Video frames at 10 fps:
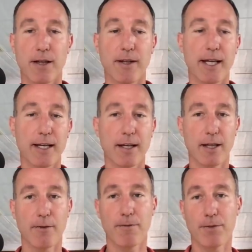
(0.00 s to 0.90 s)
And then
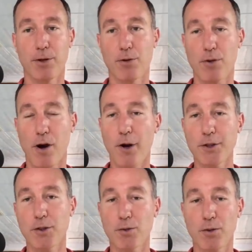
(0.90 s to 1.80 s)
if you're
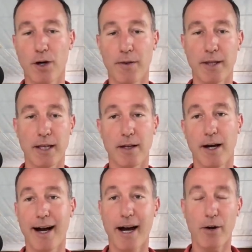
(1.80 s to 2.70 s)
also on the
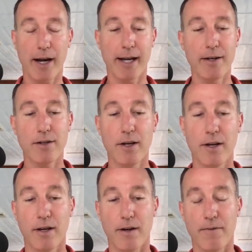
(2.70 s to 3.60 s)
higher end
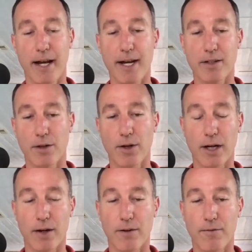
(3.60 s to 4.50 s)
of that,
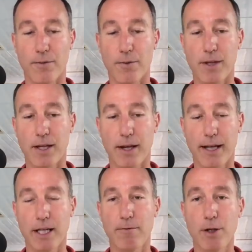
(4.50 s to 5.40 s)
you're, for the uh,
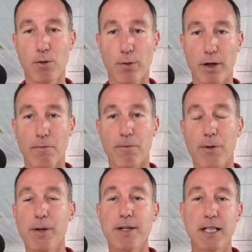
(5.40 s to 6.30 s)
individual, we're going to go from
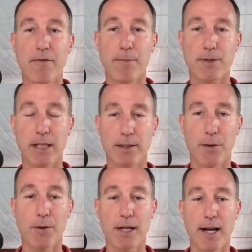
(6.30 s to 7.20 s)
thirty-seven percent to
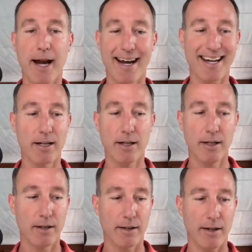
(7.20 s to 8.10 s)
thirty-nine percent.
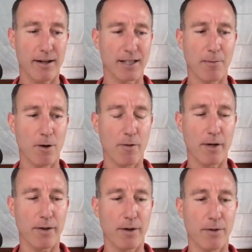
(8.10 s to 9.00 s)
Uh, somewhere
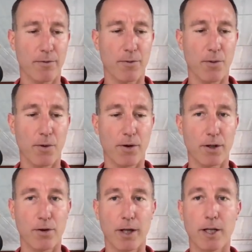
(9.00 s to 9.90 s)
around there for
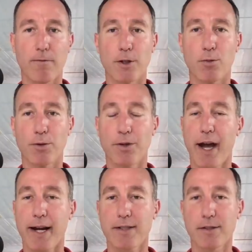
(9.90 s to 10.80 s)
your individual
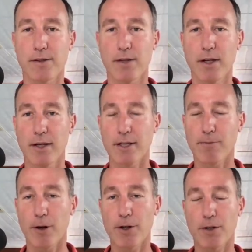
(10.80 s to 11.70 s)
taxes as
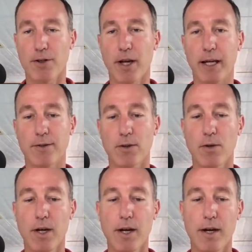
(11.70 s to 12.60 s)
far as your gains.
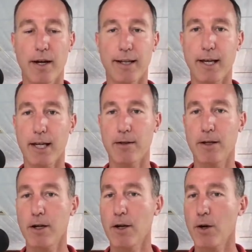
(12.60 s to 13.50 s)
So again,
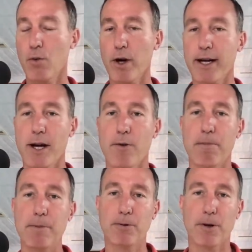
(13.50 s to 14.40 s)
right now
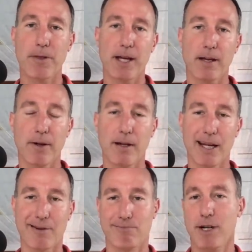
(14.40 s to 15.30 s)
people are thinking about
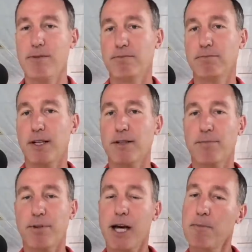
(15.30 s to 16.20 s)
like, well, it doesn't
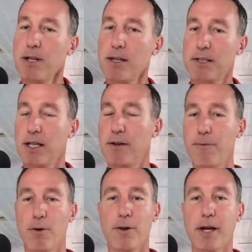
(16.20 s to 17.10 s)
apply to me because I don't have
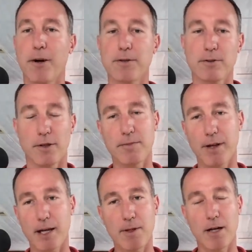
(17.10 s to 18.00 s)
four hundred thousand. It doesn't
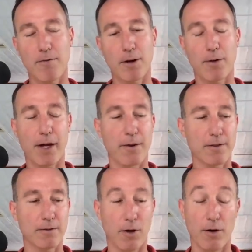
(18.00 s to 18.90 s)
apply to me. I don't have one hundred
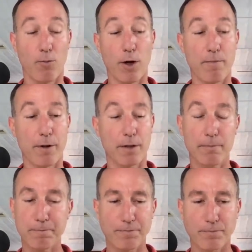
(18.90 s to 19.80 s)
thousand or one million.